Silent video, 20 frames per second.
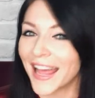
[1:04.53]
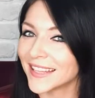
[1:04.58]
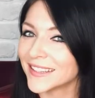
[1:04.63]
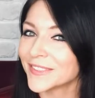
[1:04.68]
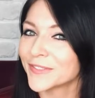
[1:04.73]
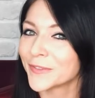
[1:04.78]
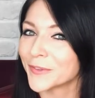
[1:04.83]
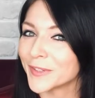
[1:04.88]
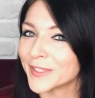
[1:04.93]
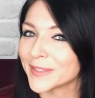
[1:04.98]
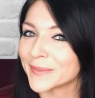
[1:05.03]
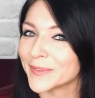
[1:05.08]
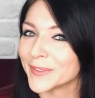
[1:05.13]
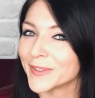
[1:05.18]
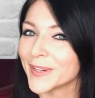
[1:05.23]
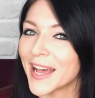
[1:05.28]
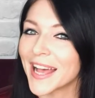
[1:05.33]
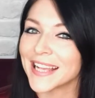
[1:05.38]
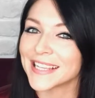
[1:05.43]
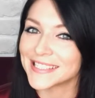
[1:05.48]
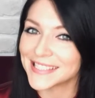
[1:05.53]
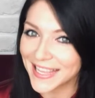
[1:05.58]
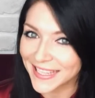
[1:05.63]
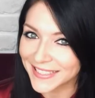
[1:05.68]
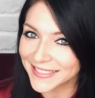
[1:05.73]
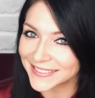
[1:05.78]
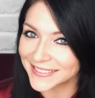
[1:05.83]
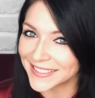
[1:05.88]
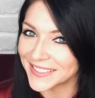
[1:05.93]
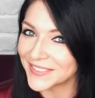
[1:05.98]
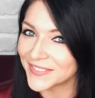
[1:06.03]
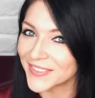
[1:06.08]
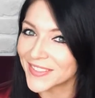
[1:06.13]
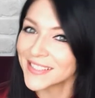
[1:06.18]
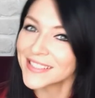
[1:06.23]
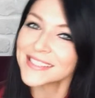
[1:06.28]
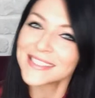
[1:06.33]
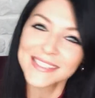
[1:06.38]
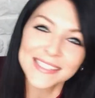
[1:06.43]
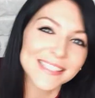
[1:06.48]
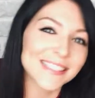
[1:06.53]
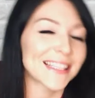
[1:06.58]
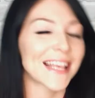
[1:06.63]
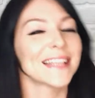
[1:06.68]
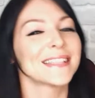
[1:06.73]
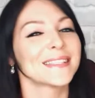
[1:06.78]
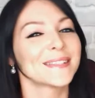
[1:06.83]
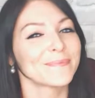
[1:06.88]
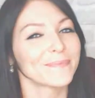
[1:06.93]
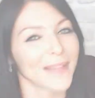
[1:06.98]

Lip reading: and affordable executive success